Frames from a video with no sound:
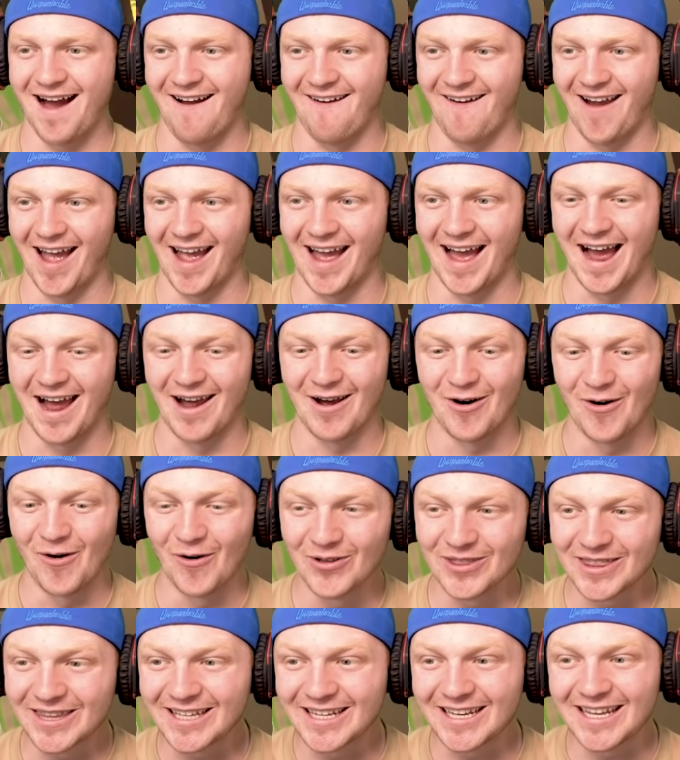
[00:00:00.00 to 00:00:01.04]
all right, I
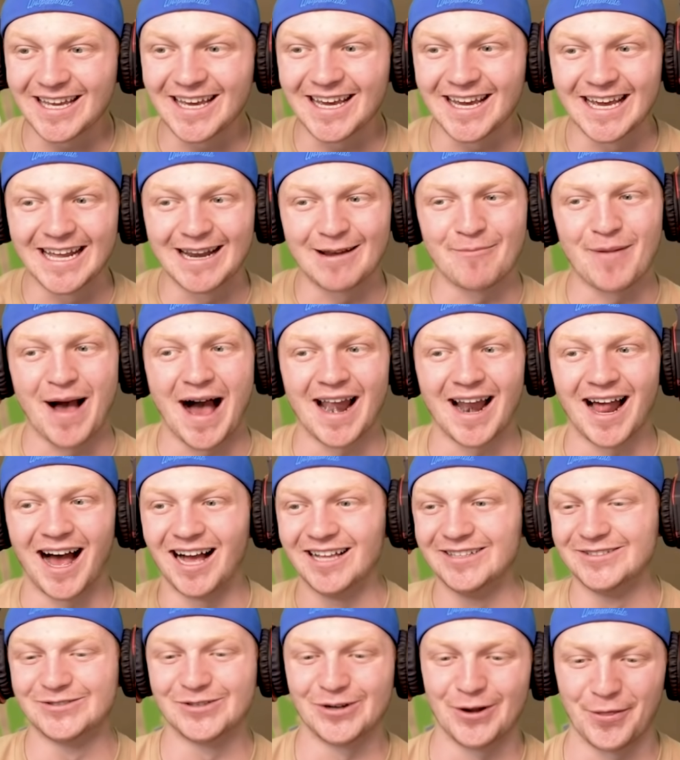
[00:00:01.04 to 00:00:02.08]
only need about
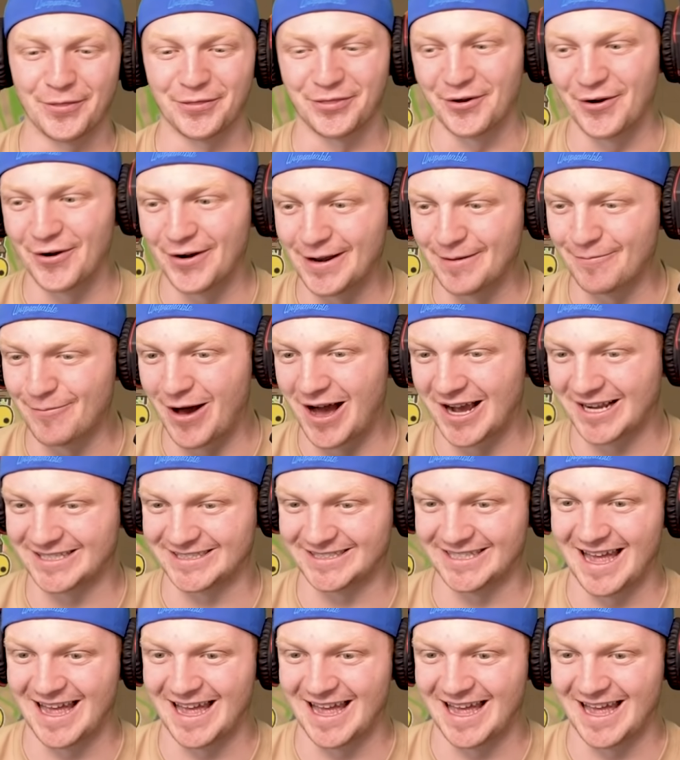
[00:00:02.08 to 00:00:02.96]
130 bucks